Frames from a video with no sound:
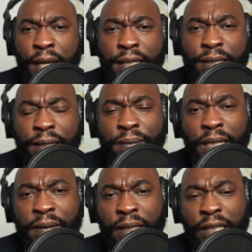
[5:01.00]
And
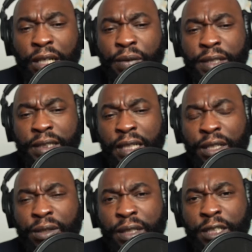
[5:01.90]
sometimes they go and
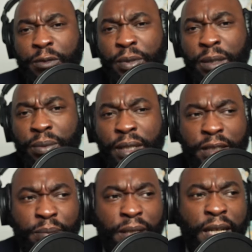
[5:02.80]
check on these people
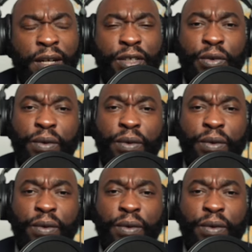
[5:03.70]
that's been out in the